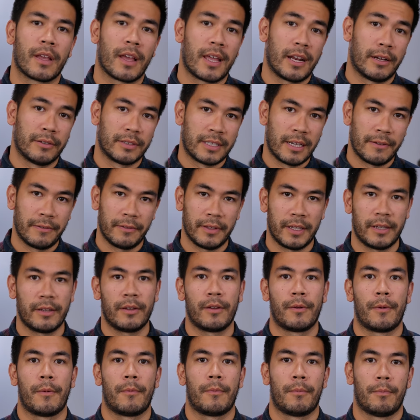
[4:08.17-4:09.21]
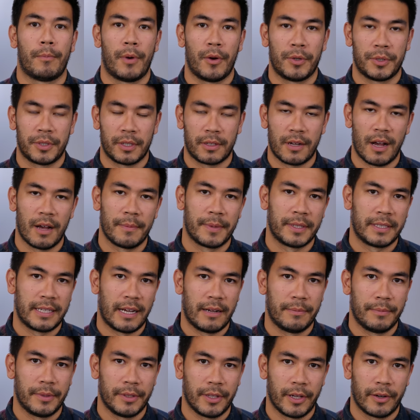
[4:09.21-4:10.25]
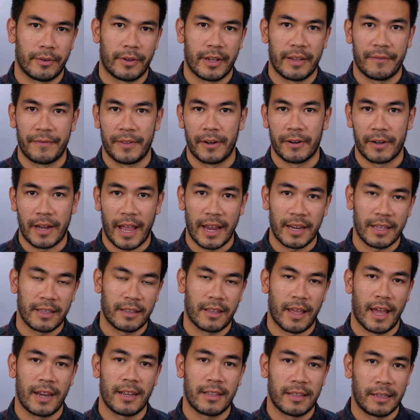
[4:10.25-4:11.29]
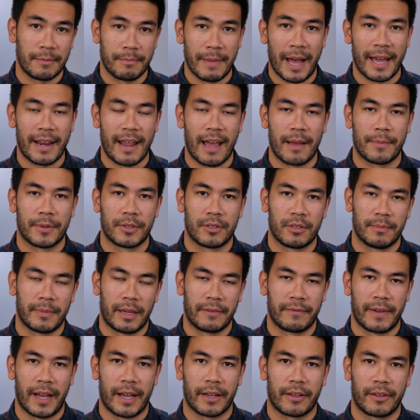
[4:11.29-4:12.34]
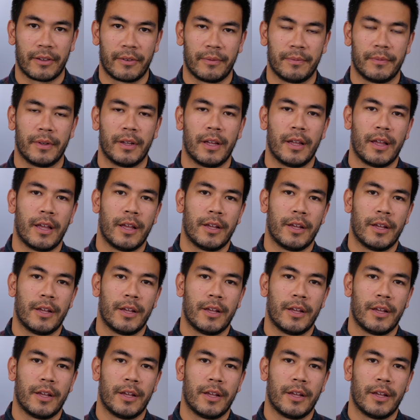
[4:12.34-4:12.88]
and I'll definitely post a comment down below if there anything bad happens to my vacuum.